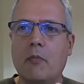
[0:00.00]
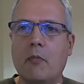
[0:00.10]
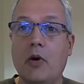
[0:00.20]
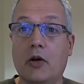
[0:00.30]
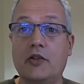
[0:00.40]

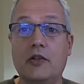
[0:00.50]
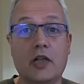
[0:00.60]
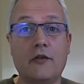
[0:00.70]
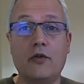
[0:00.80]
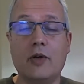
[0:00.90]
But
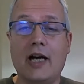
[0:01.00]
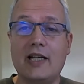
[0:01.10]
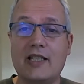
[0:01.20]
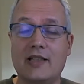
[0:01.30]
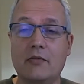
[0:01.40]
if you
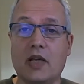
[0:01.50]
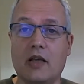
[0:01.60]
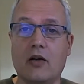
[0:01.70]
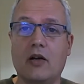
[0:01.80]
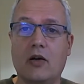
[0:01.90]
asked
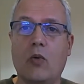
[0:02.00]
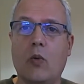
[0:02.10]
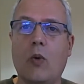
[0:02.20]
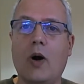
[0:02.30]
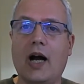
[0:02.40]
me
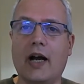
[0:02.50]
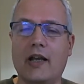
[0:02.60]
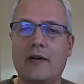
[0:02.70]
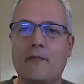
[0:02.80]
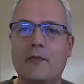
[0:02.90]

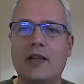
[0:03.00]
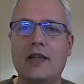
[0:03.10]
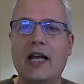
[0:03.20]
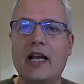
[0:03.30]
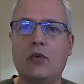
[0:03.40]
why,
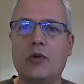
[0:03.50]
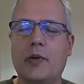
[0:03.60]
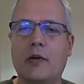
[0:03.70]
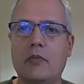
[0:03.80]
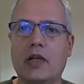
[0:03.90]
then I would
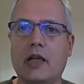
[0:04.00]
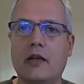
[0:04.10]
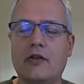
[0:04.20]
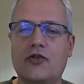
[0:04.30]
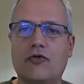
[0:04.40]
probably
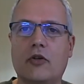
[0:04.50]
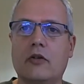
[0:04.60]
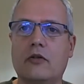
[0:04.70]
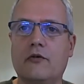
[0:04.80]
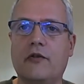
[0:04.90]
struggle
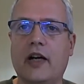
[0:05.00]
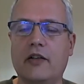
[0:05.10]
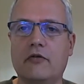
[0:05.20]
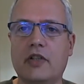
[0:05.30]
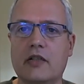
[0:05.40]
to find
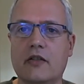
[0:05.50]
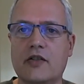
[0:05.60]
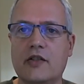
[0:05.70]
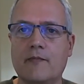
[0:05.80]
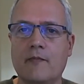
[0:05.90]
the
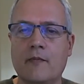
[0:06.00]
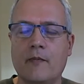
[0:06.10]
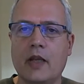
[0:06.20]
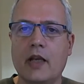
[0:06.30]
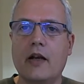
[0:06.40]
reasons.
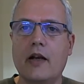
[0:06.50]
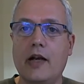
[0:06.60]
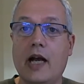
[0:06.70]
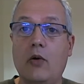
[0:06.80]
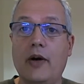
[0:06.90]

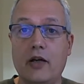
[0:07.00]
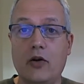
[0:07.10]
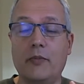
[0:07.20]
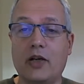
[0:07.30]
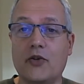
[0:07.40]
Now I know
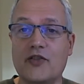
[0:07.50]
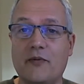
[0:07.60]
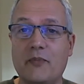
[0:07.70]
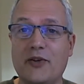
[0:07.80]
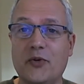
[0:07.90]
because I've
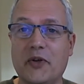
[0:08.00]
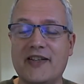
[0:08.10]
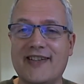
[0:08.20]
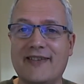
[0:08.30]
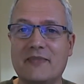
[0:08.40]
been doing
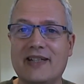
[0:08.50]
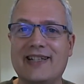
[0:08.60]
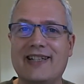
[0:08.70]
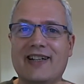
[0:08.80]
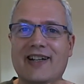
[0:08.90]
some
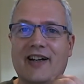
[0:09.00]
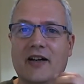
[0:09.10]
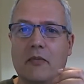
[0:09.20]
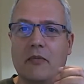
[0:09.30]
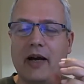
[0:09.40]

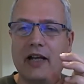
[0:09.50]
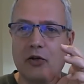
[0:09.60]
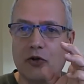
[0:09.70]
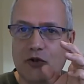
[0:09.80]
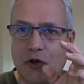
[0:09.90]

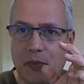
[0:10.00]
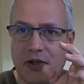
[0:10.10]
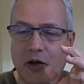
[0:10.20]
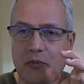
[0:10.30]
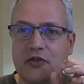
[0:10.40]
microscopic
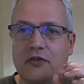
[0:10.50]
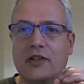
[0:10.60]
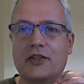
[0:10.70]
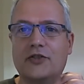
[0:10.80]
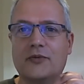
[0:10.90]

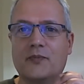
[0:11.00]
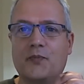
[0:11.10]
observation.